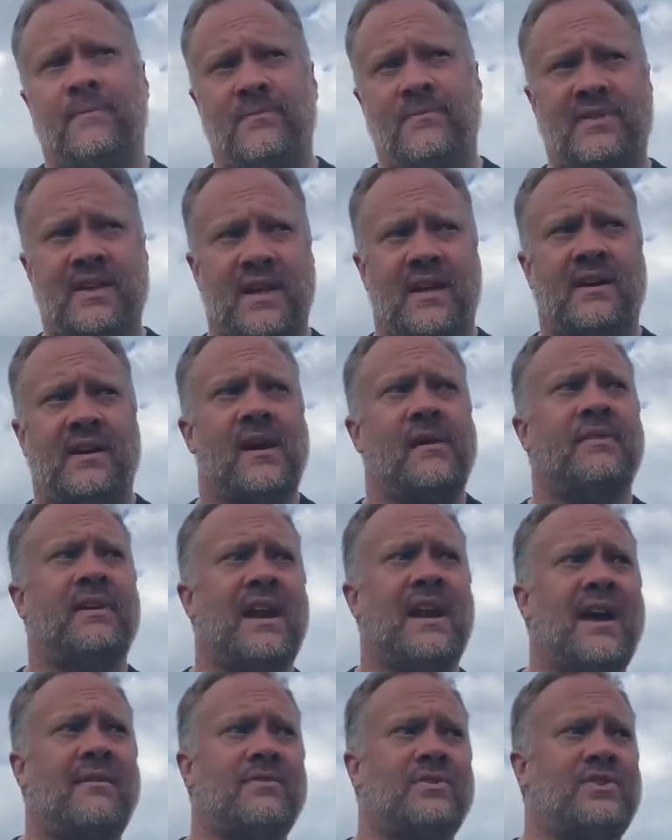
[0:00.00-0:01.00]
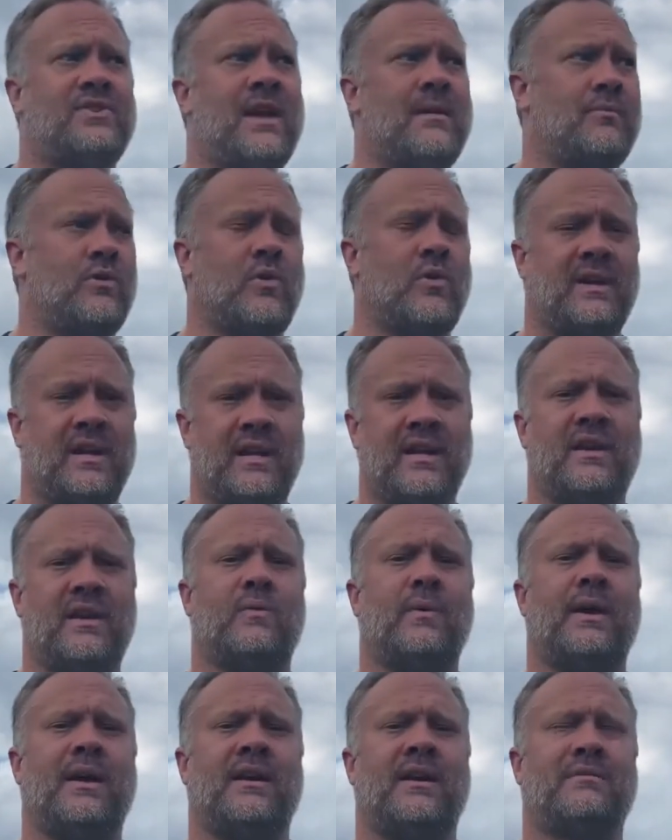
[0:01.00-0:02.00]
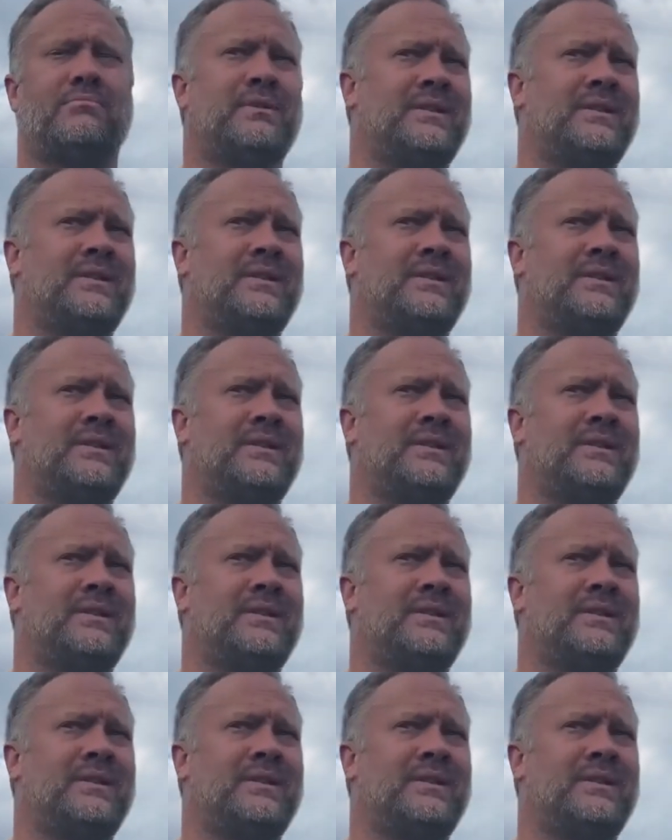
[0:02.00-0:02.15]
then obviously I'm going to get away.